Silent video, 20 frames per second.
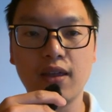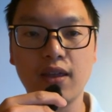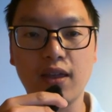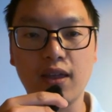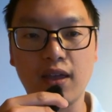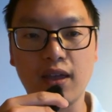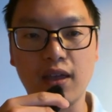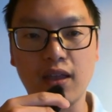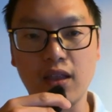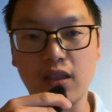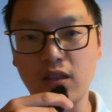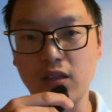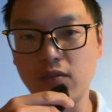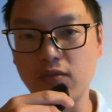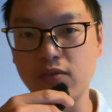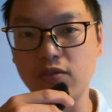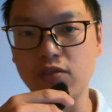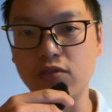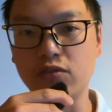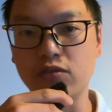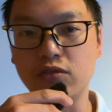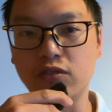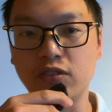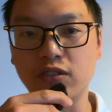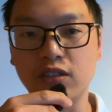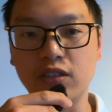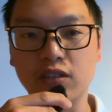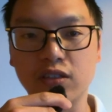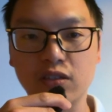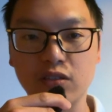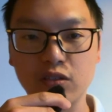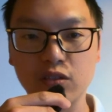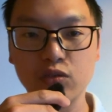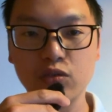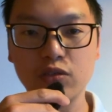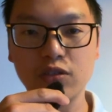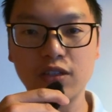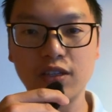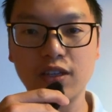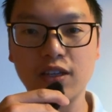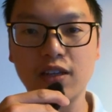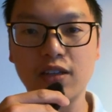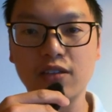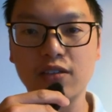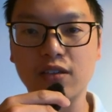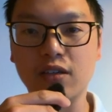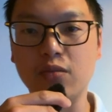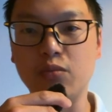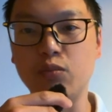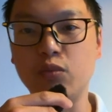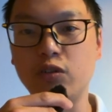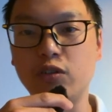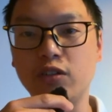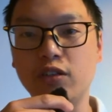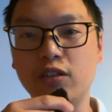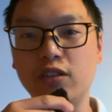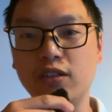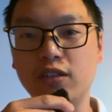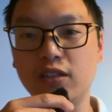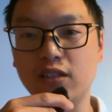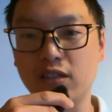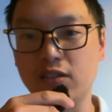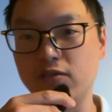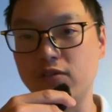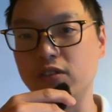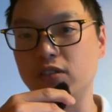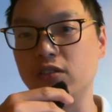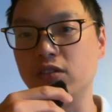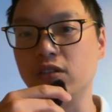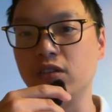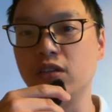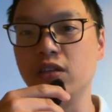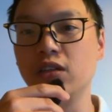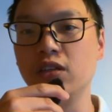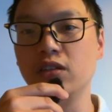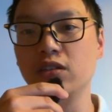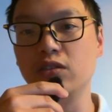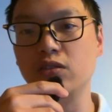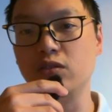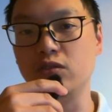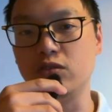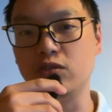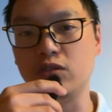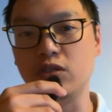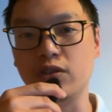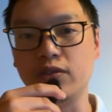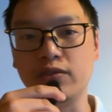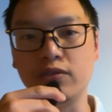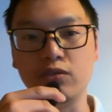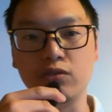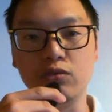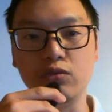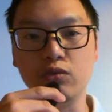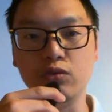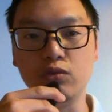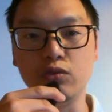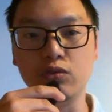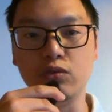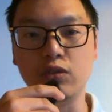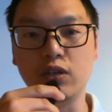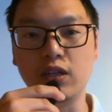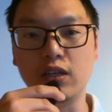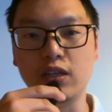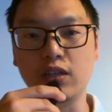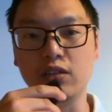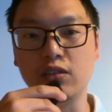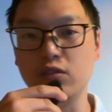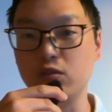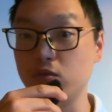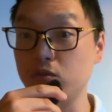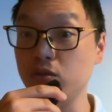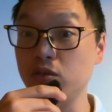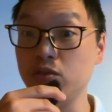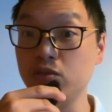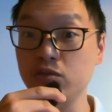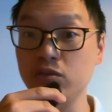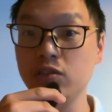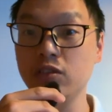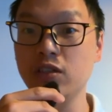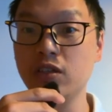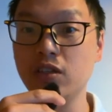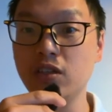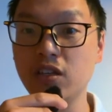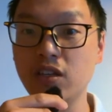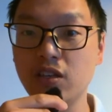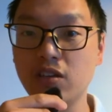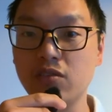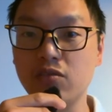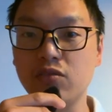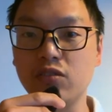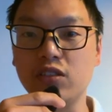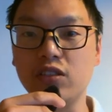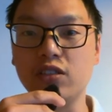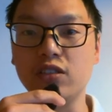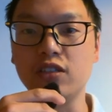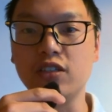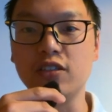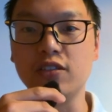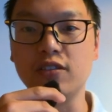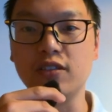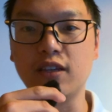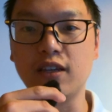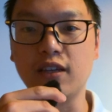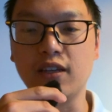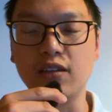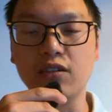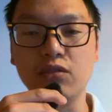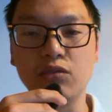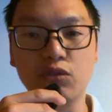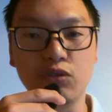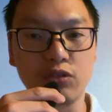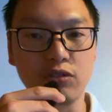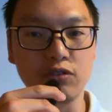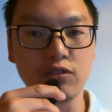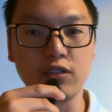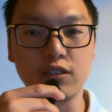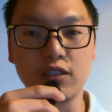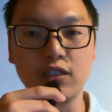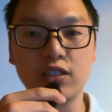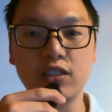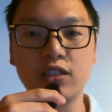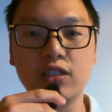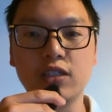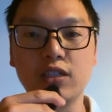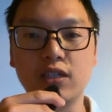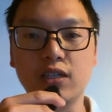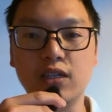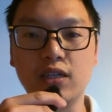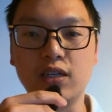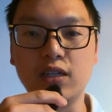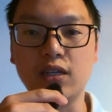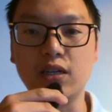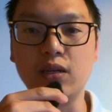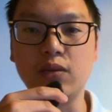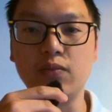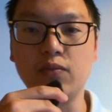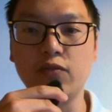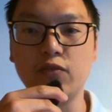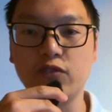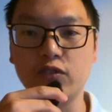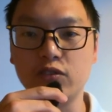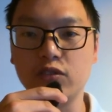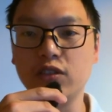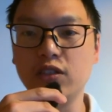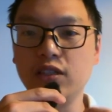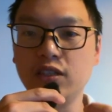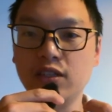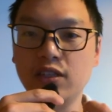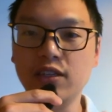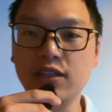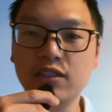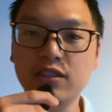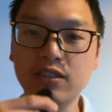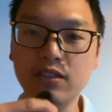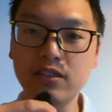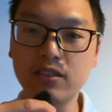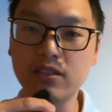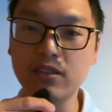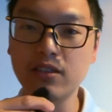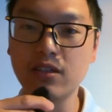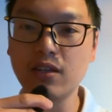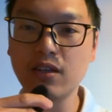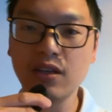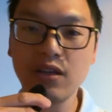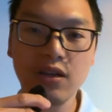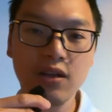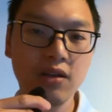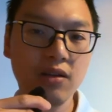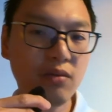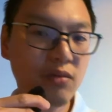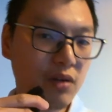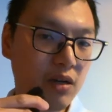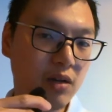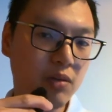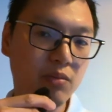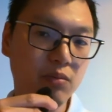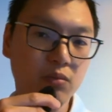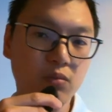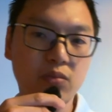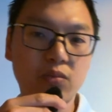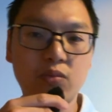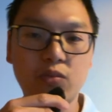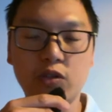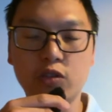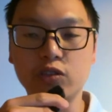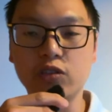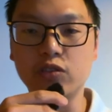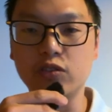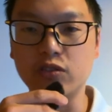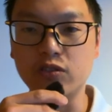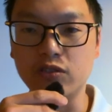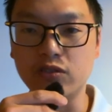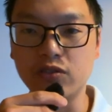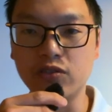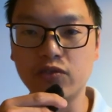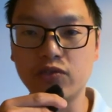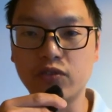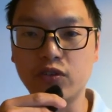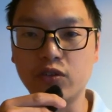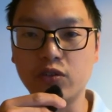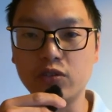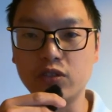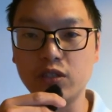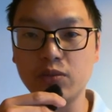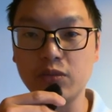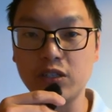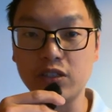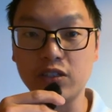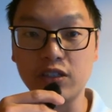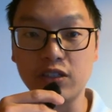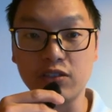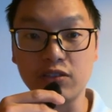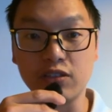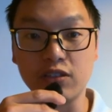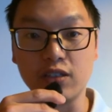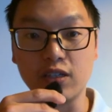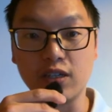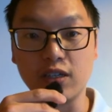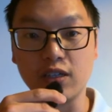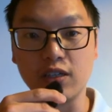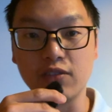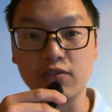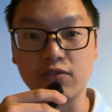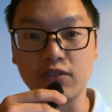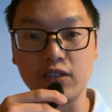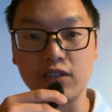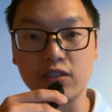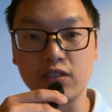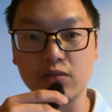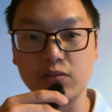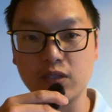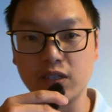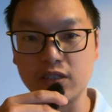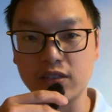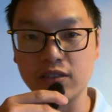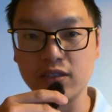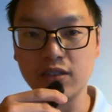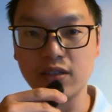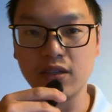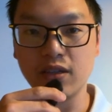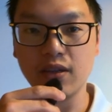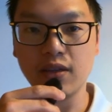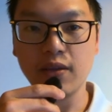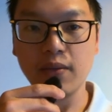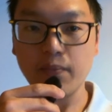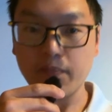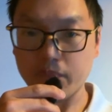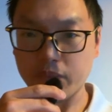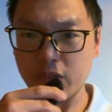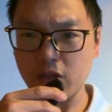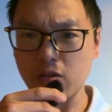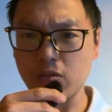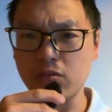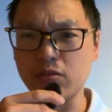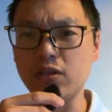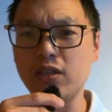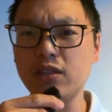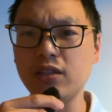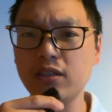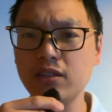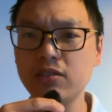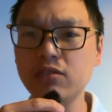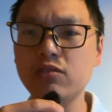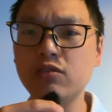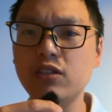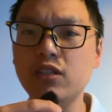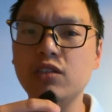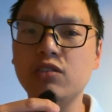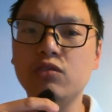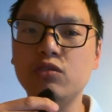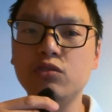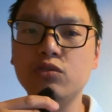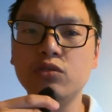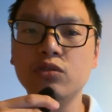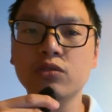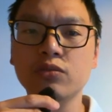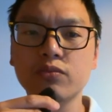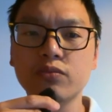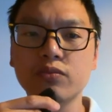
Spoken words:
And if you see closely at some point, it even goes off to do a tool use, which is a Google search for the latest model for geometry on the Hugging Face space. So I think it's really cool.